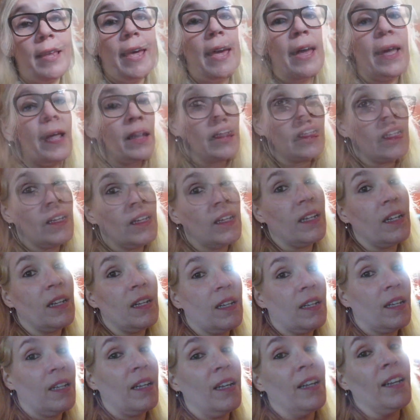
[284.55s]

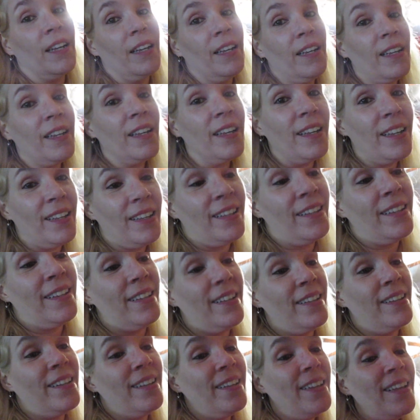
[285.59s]

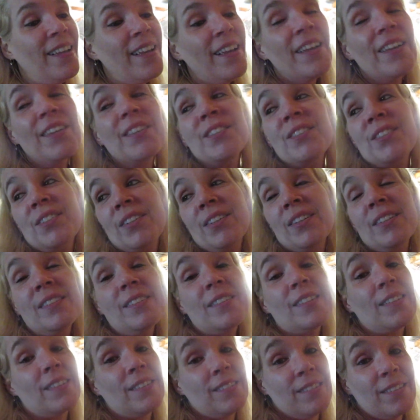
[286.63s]
cat.
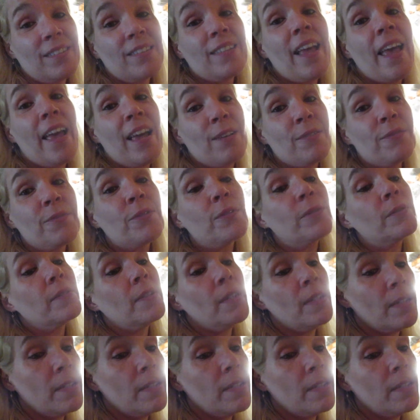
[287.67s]
Sean's a handful right